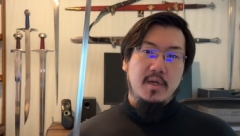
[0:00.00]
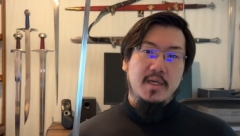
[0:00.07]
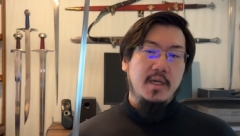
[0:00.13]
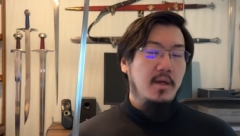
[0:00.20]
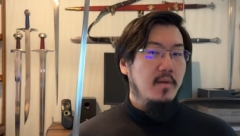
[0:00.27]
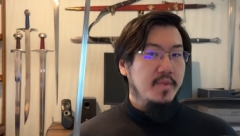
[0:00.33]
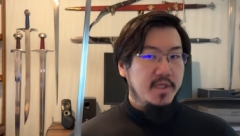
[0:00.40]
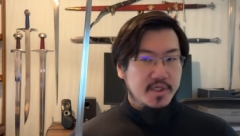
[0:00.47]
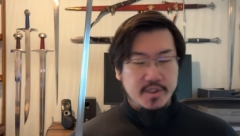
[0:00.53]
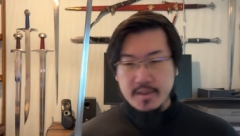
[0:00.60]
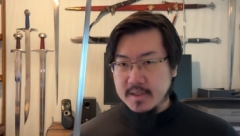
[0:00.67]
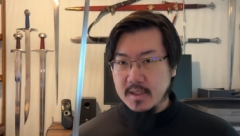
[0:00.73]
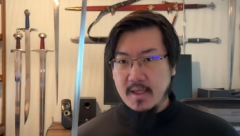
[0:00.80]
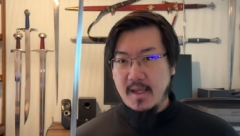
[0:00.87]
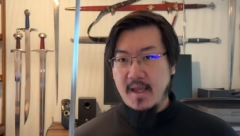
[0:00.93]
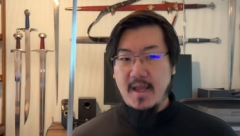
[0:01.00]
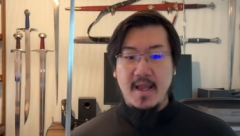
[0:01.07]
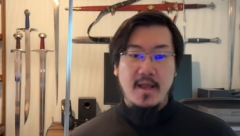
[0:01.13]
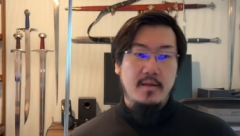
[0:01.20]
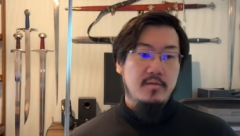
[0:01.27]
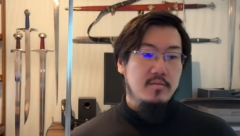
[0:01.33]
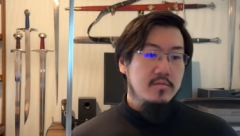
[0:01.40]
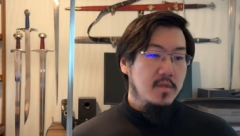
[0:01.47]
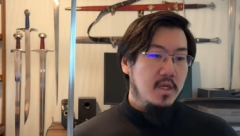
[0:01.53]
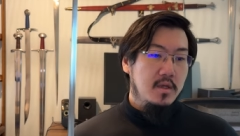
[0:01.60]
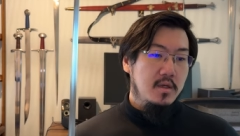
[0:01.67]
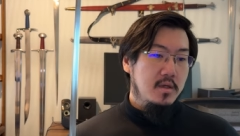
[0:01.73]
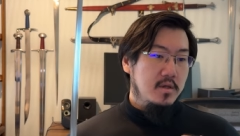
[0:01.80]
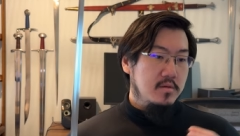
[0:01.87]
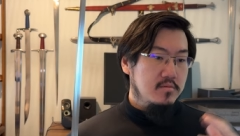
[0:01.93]
cutting competitions. And
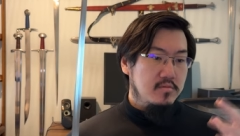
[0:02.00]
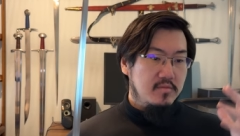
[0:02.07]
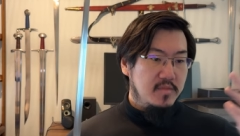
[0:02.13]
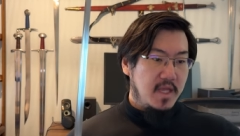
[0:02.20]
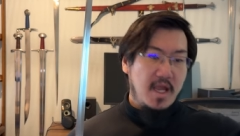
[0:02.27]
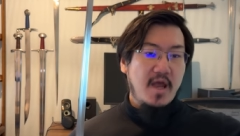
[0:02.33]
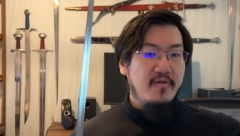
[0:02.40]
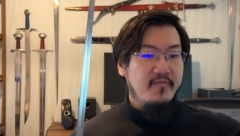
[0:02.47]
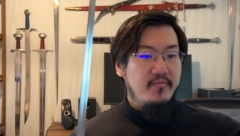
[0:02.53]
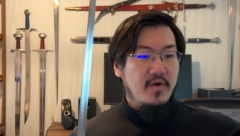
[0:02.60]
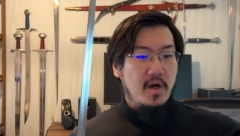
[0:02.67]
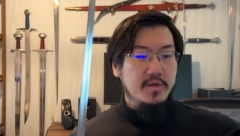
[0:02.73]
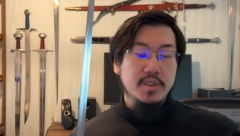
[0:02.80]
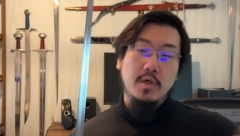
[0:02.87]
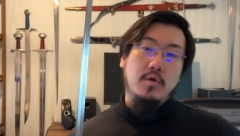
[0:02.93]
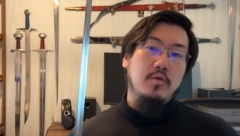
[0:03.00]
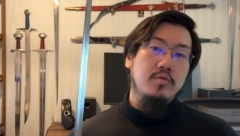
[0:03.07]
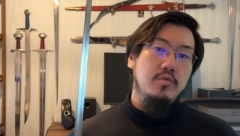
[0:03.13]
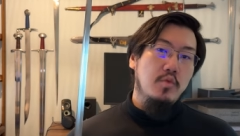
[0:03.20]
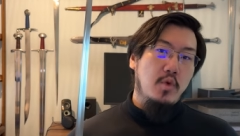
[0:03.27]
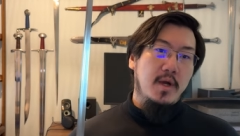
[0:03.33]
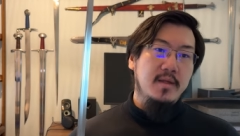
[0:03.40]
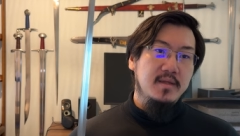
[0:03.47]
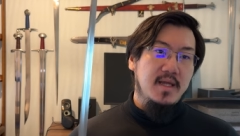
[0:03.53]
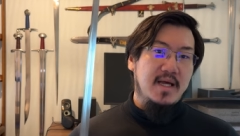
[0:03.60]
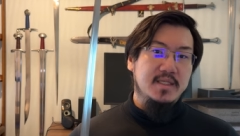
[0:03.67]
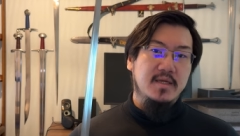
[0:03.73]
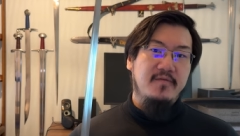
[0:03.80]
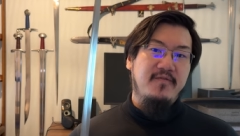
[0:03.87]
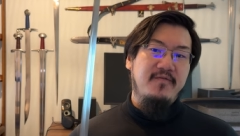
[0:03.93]
they have also won
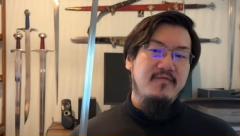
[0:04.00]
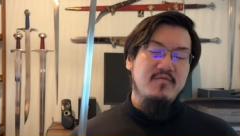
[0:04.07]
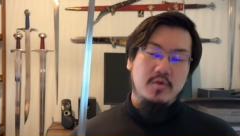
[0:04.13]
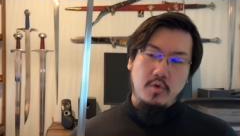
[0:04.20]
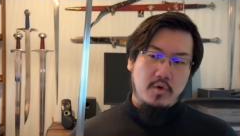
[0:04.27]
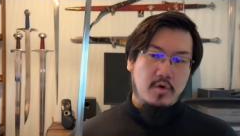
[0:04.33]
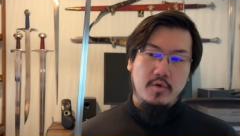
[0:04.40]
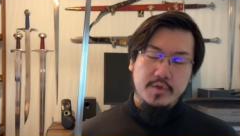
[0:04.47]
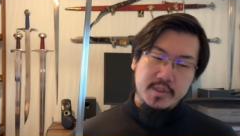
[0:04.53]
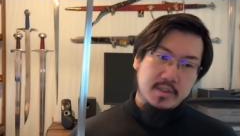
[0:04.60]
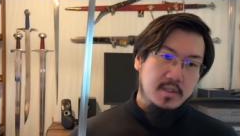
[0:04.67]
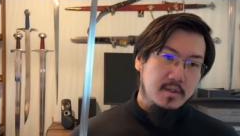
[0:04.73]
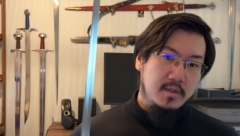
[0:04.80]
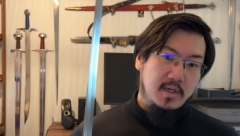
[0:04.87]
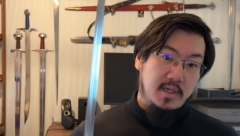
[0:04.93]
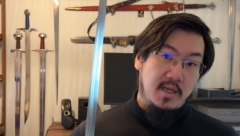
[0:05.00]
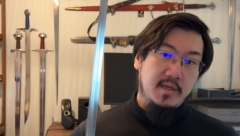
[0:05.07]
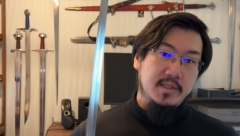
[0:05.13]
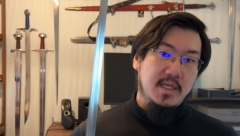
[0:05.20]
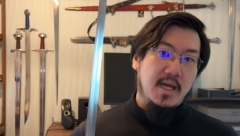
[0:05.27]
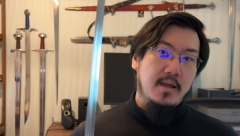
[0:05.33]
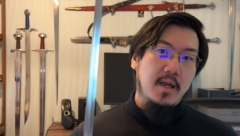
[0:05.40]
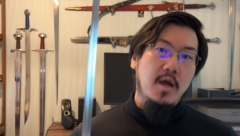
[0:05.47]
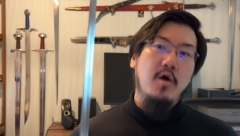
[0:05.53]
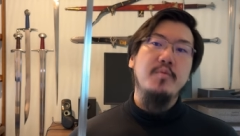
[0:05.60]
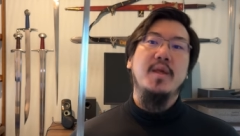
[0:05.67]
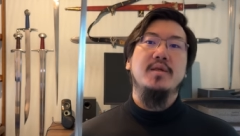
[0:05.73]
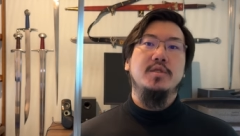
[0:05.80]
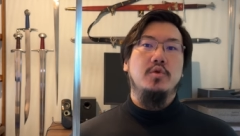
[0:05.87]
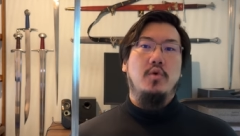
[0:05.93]
lots of laurels alongside
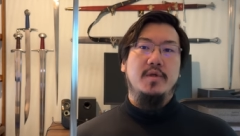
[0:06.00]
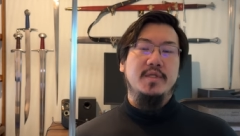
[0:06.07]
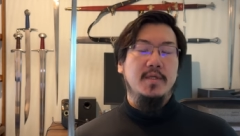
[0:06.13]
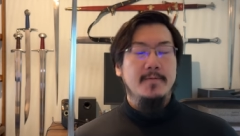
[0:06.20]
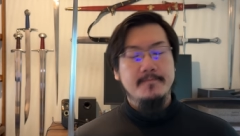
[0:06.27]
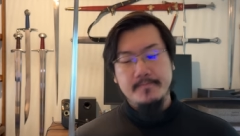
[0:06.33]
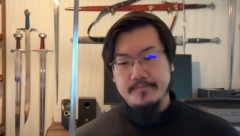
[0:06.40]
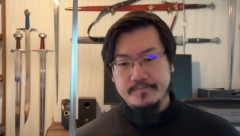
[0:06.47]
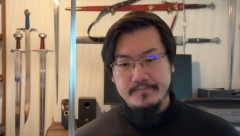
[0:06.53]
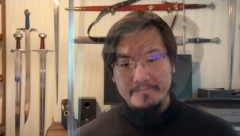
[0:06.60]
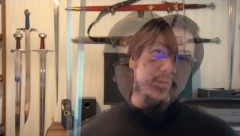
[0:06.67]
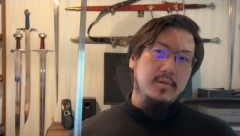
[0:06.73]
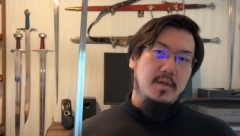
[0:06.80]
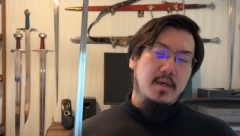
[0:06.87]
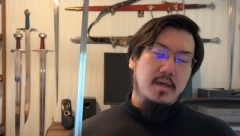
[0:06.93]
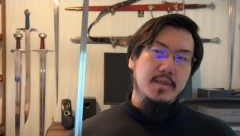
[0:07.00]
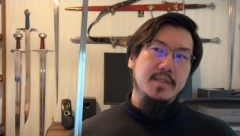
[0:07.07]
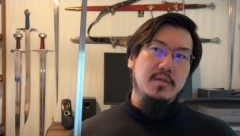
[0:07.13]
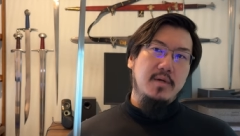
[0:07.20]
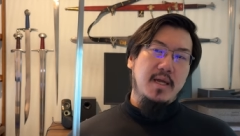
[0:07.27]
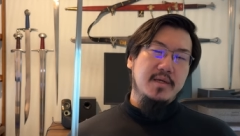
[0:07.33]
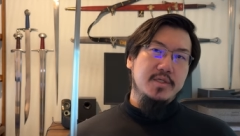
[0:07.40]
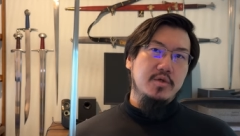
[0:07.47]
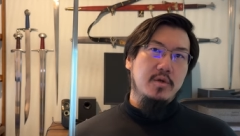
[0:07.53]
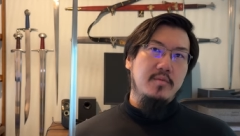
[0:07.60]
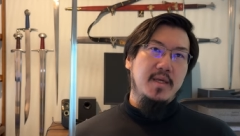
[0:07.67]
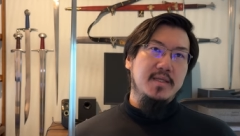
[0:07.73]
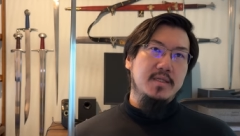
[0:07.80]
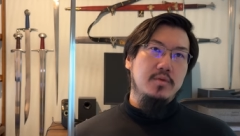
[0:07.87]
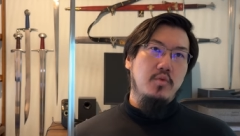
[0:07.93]
Albion swords. Also, Angus Trim
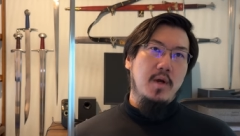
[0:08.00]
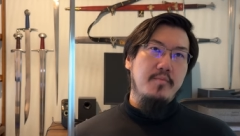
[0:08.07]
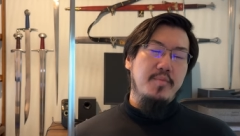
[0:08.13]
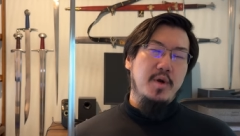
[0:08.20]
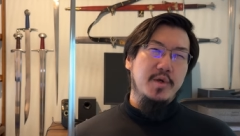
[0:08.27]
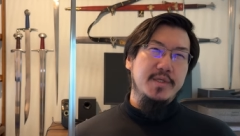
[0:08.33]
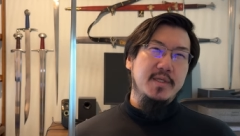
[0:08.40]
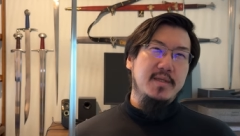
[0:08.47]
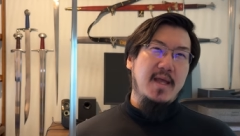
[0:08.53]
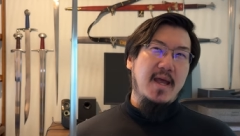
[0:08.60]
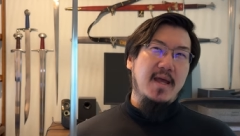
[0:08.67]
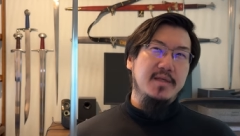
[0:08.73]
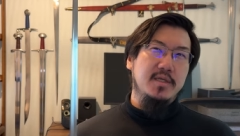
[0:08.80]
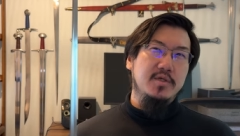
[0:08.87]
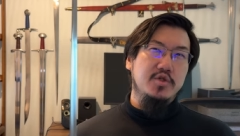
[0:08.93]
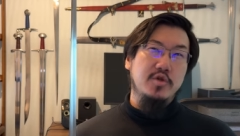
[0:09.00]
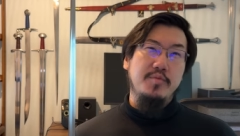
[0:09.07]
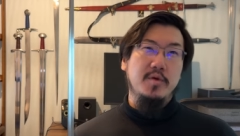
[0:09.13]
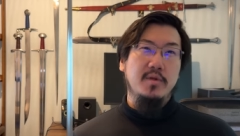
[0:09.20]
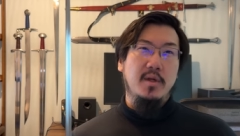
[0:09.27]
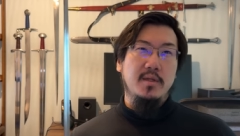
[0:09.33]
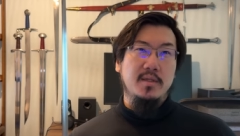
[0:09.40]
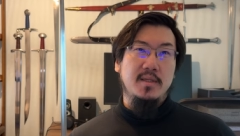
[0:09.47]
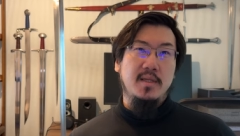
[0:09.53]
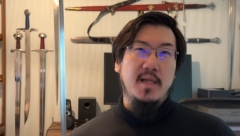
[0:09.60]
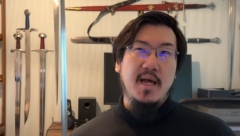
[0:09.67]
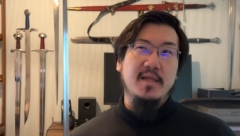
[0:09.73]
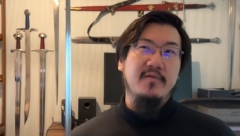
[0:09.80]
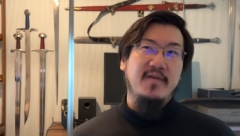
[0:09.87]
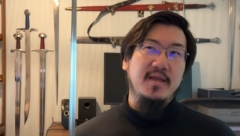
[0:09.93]
is one person that has contributed a
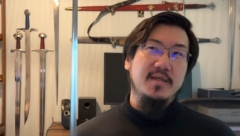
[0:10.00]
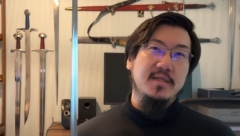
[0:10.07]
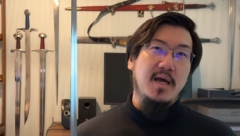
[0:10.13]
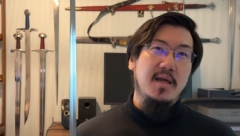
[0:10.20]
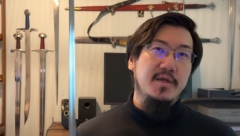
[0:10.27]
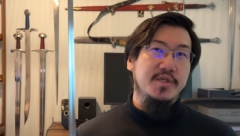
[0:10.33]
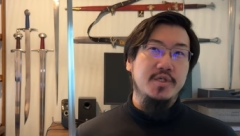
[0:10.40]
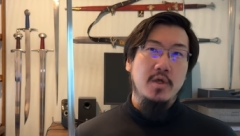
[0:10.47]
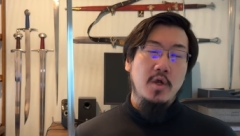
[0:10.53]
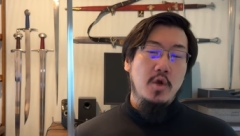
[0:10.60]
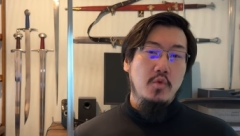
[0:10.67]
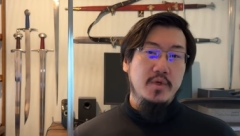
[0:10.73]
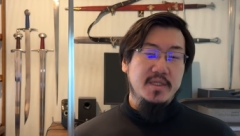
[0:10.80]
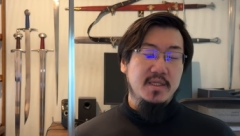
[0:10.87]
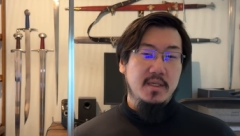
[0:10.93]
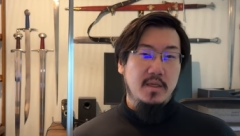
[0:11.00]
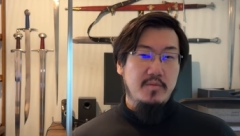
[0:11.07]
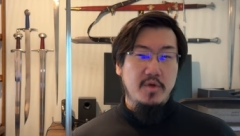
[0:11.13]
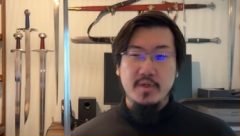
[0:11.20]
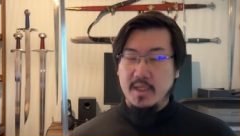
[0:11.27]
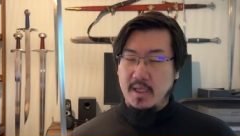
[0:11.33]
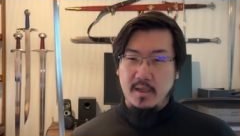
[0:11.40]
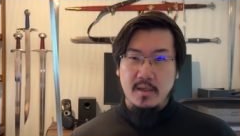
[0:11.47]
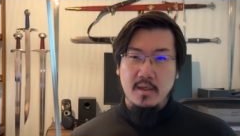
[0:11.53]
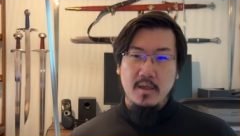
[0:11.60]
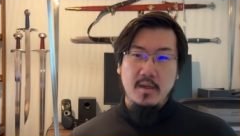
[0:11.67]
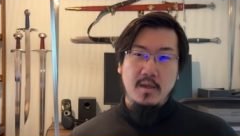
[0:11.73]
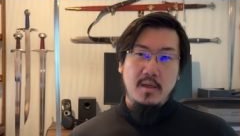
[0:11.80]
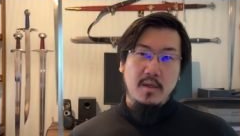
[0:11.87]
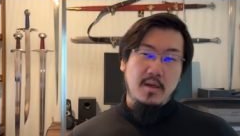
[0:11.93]
lot of his knowledge within the community.
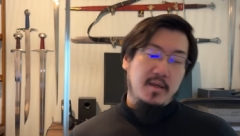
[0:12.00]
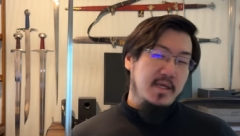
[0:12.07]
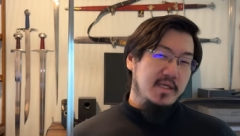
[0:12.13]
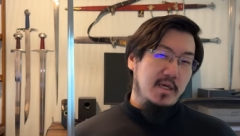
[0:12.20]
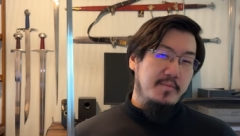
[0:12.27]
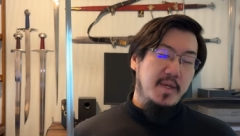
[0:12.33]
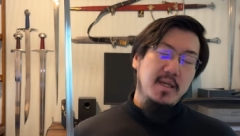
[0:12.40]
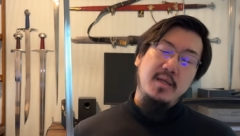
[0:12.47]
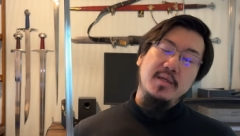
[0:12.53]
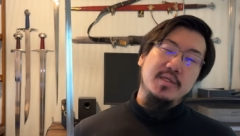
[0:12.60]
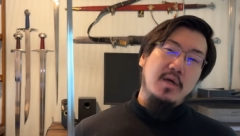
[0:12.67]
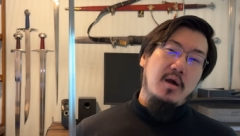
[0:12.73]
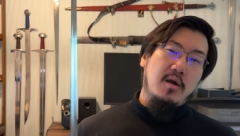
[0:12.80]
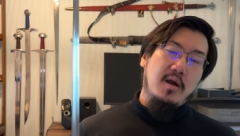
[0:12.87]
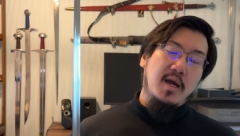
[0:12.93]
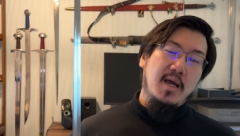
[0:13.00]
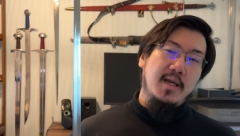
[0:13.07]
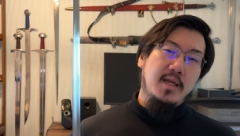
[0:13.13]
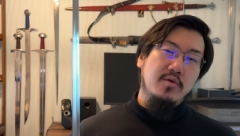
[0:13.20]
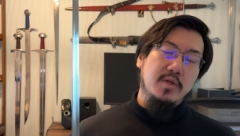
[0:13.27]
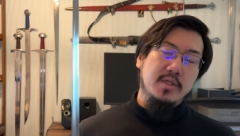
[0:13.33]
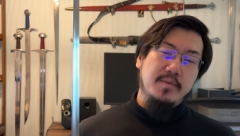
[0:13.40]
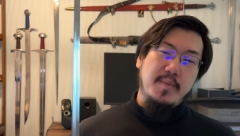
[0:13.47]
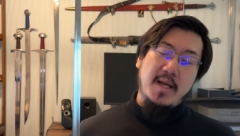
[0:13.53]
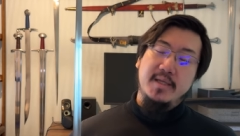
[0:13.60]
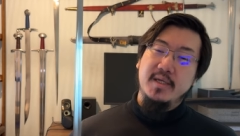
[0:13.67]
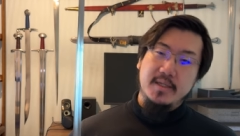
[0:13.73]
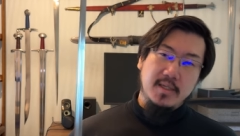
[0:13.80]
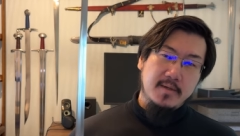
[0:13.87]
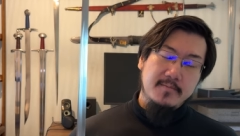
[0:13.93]
His opinions are highly
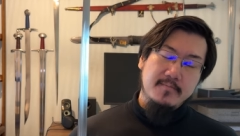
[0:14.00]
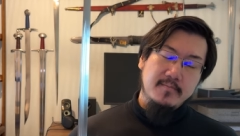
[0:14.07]
respected.